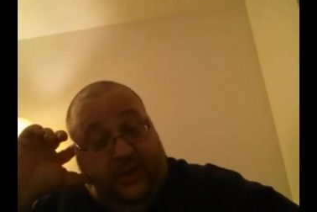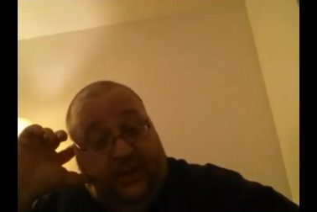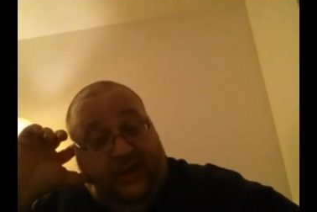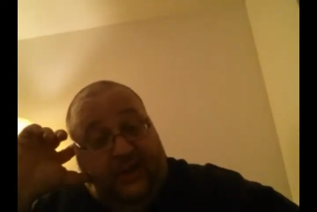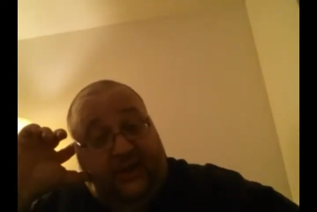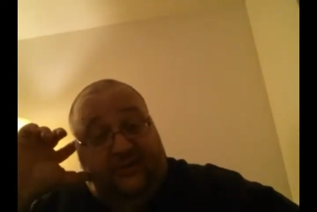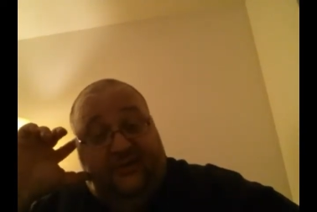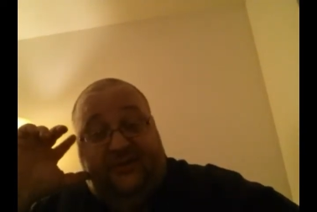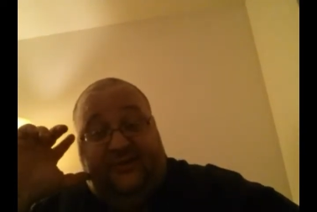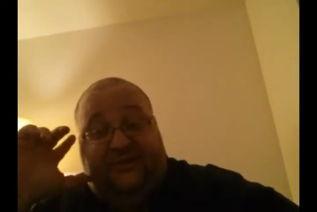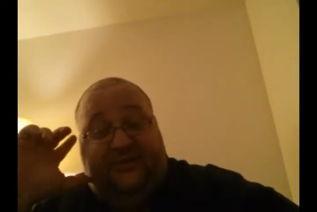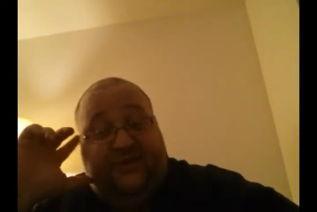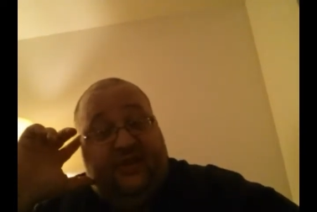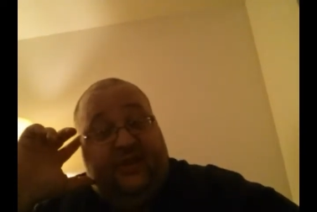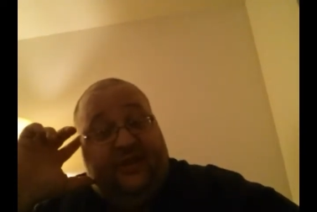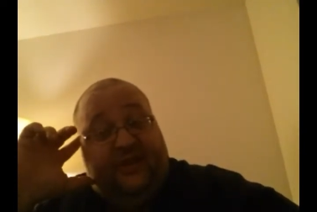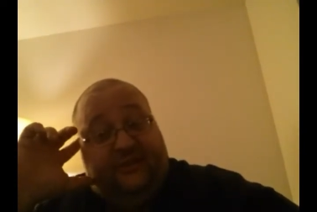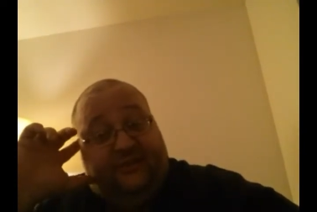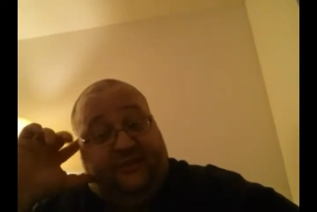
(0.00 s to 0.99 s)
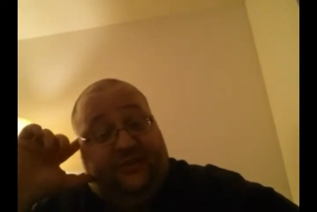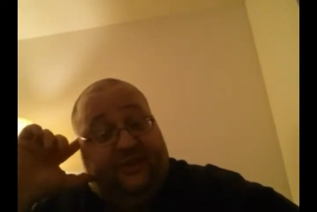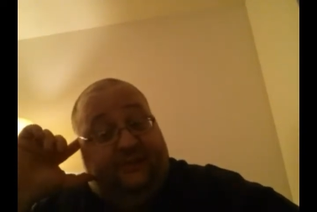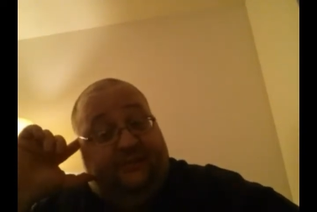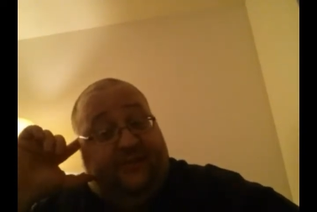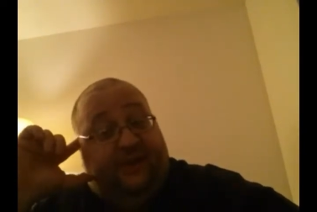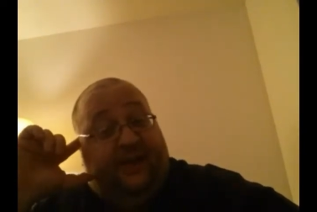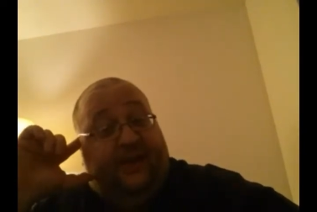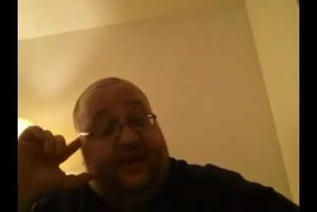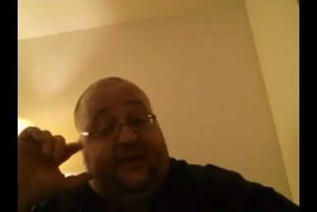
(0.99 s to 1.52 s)
And even Cena
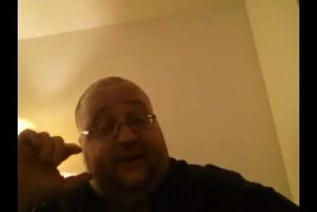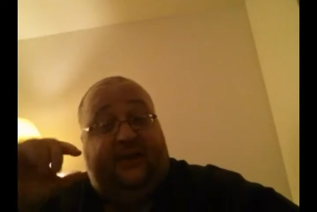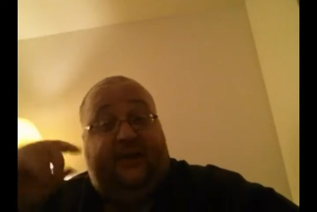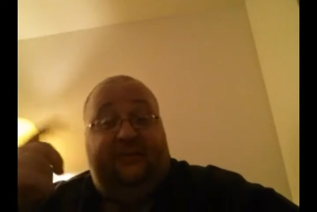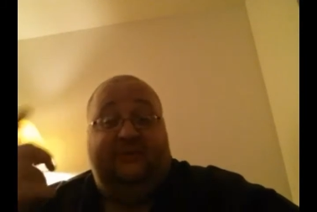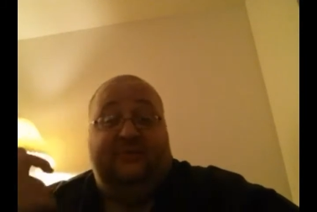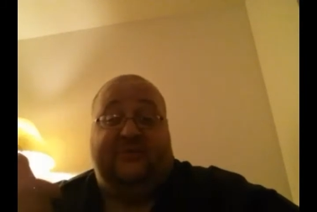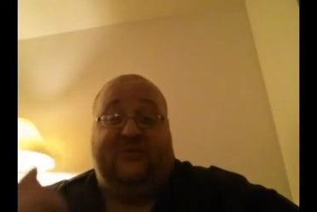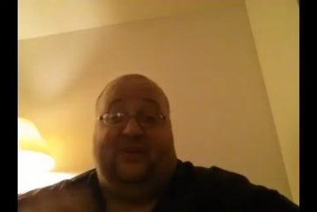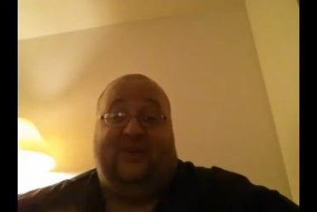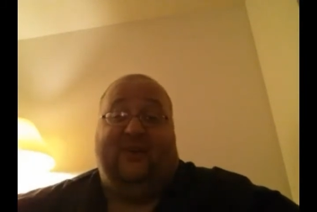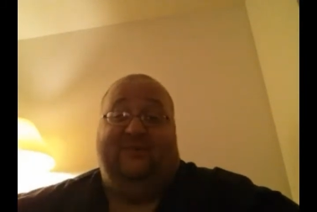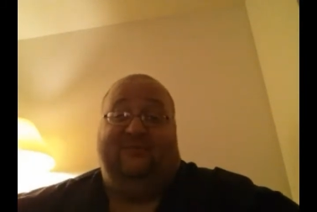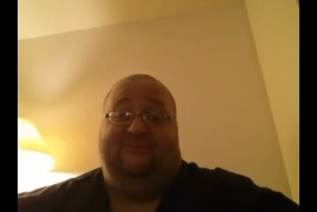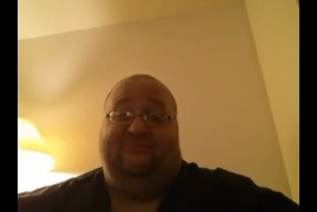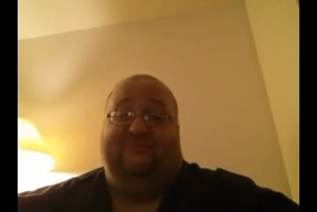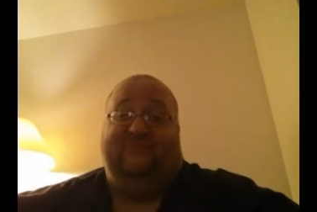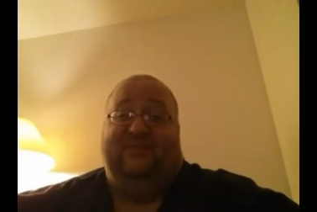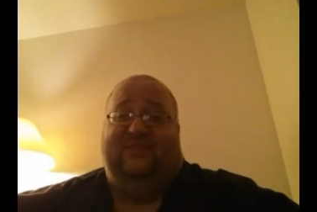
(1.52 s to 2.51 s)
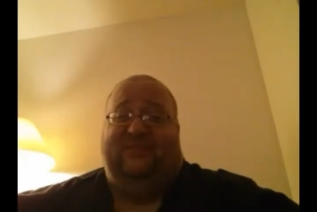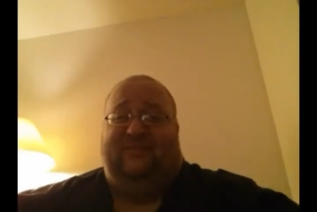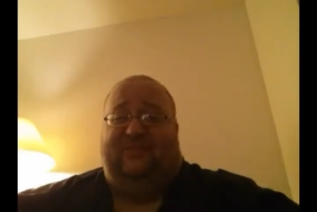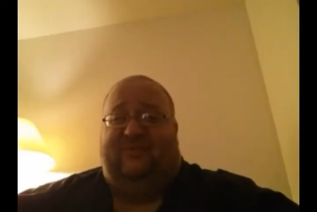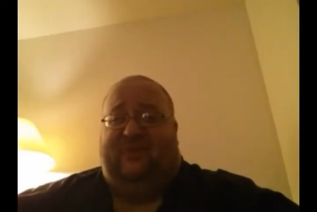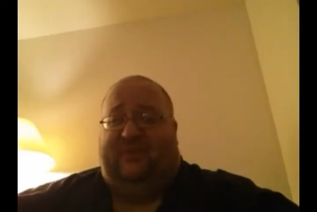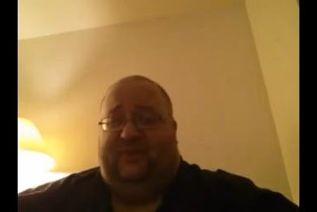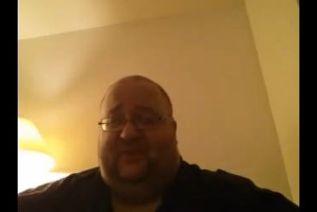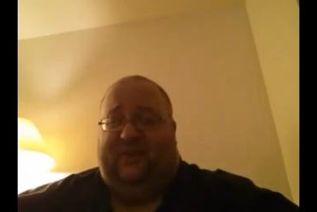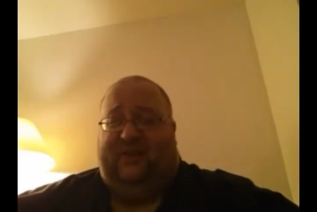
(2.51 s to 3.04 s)
seemed like he was like, I
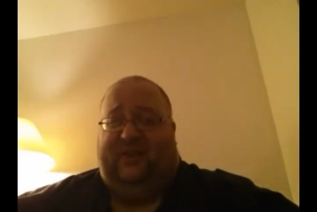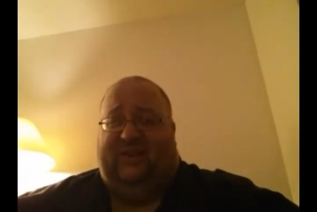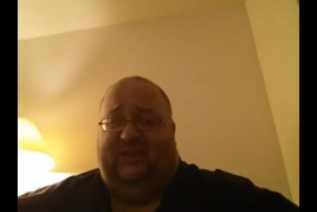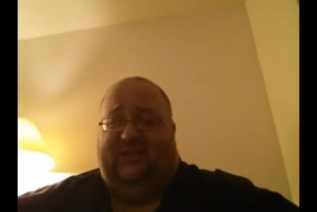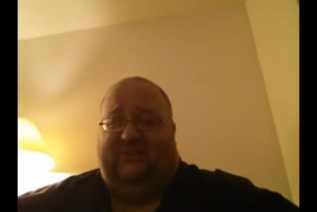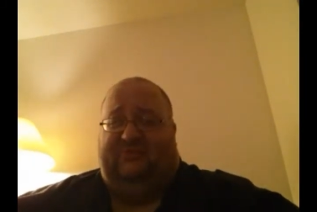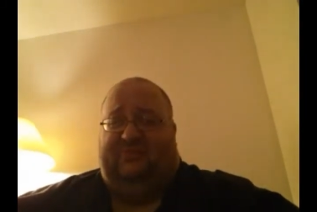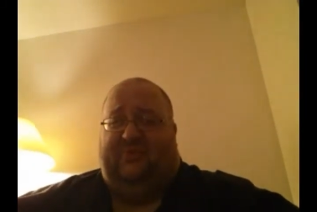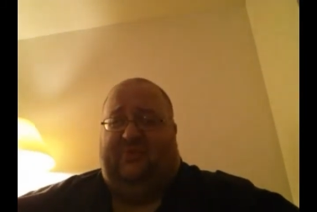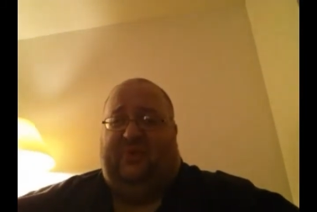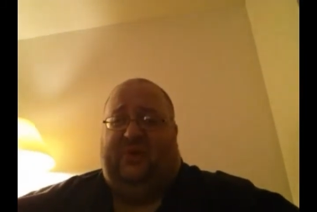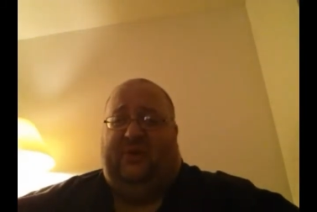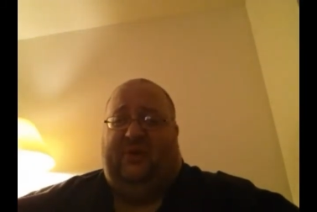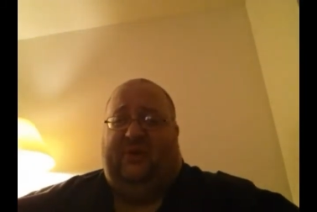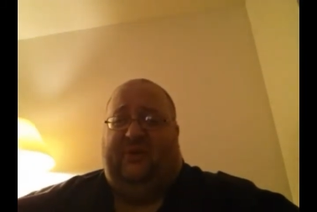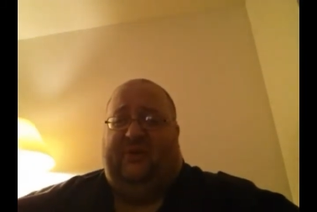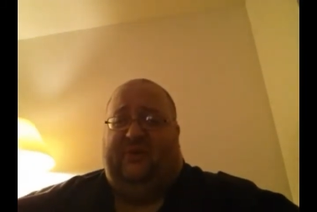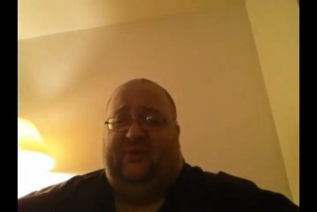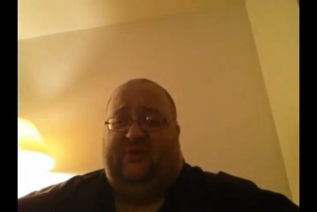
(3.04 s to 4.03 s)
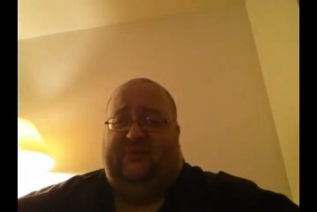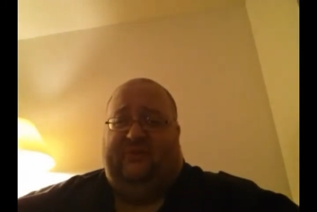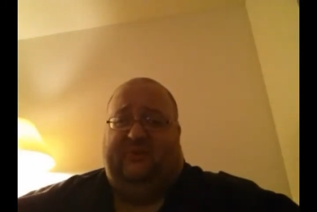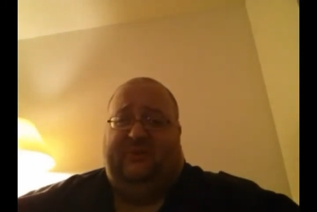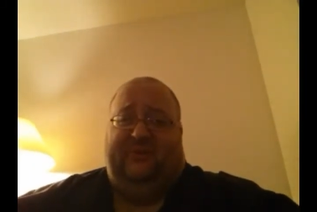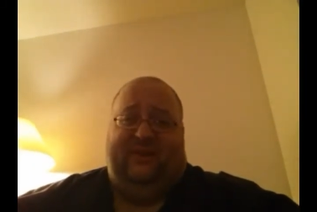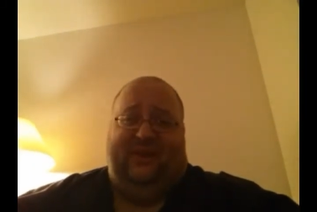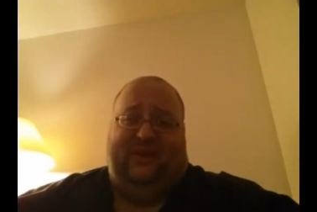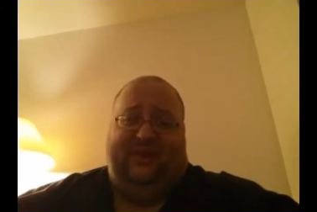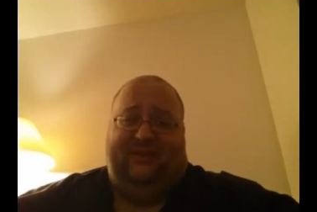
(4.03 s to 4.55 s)
don't really think I should be winning this,
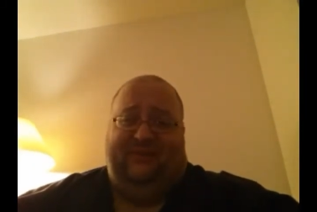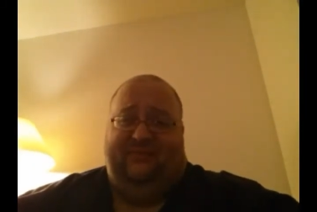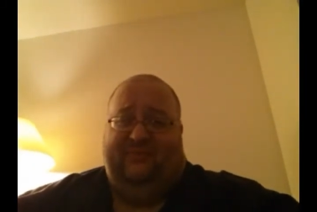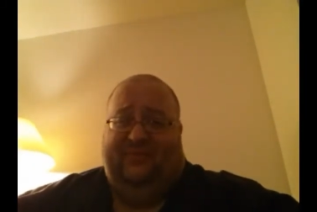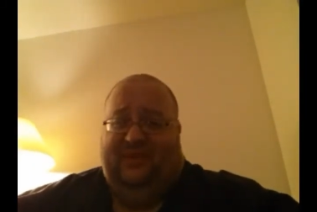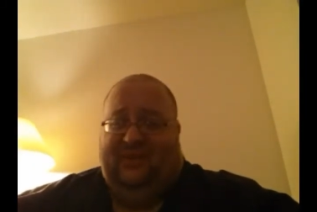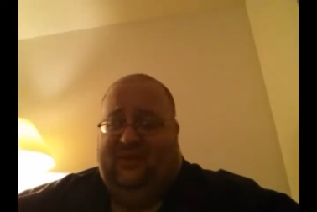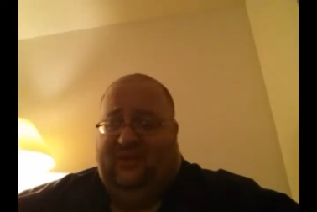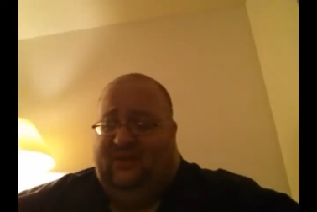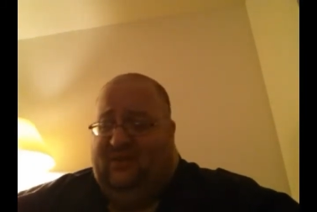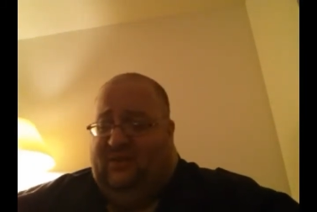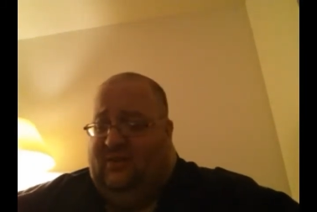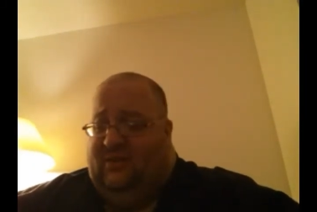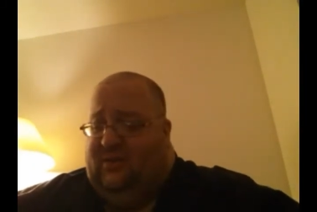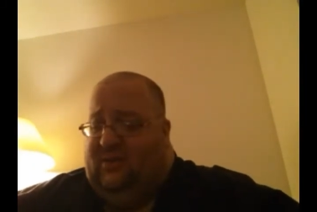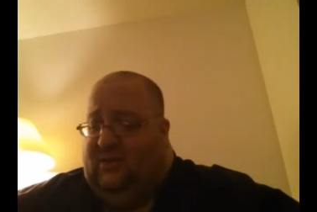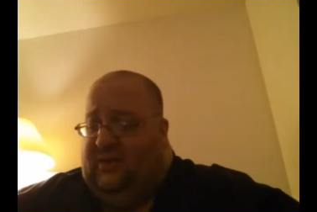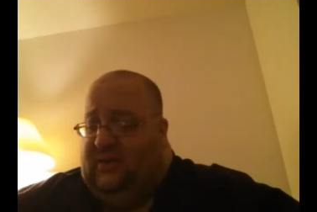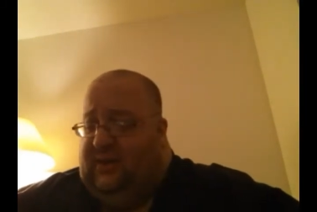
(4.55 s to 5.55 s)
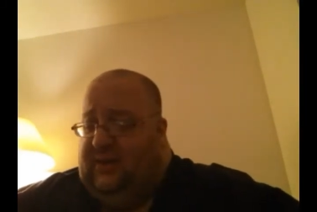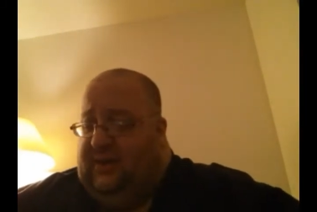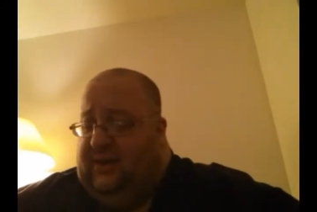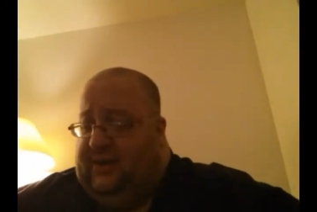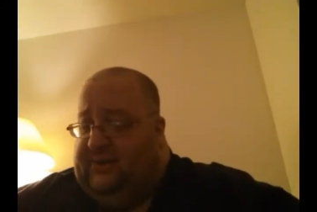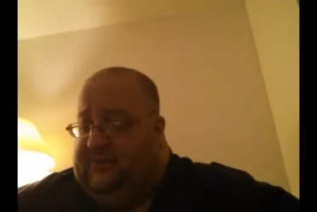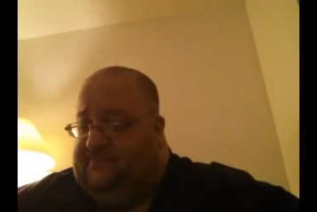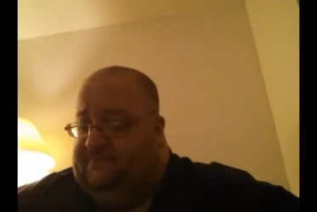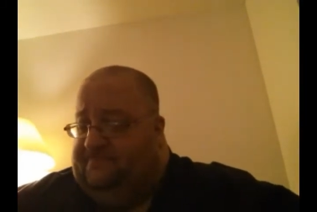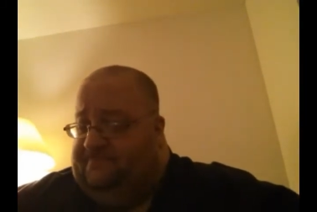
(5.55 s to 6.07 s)
but hey.
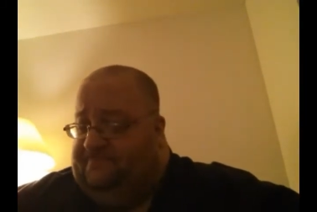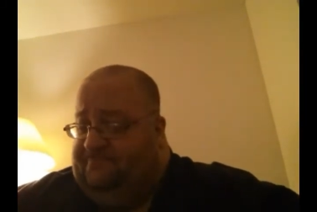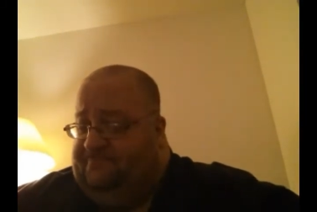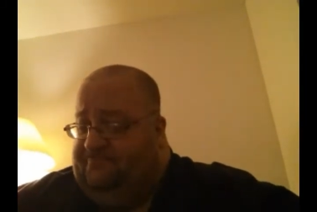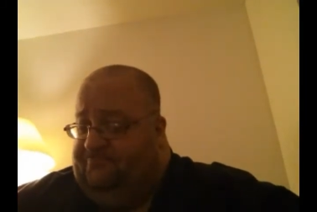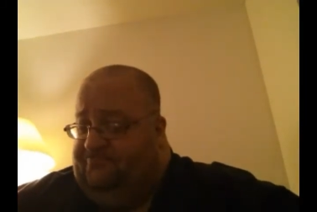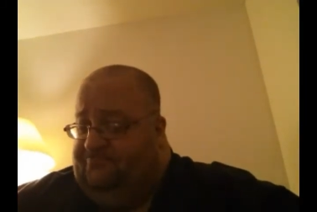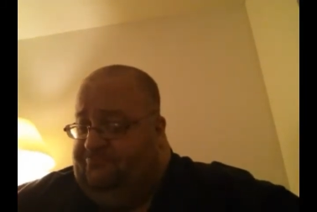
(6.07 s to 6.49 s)
Um